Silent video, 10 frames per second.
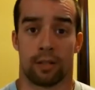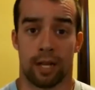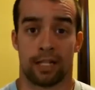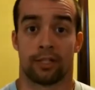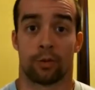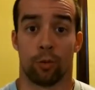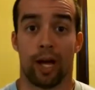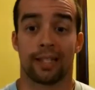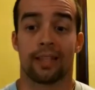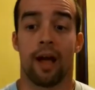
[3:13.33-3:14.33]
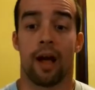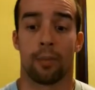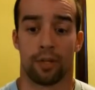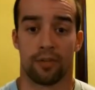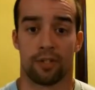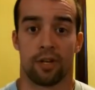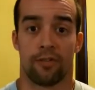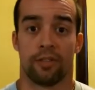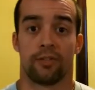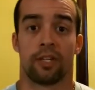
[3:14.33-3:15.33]
take it at the right time, give
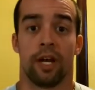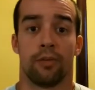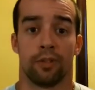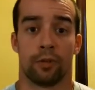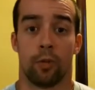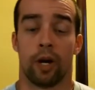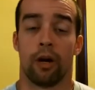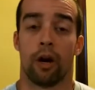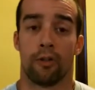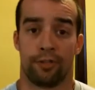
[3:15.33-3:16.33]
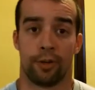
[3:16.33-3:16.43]
yourself enough time for it to wear off,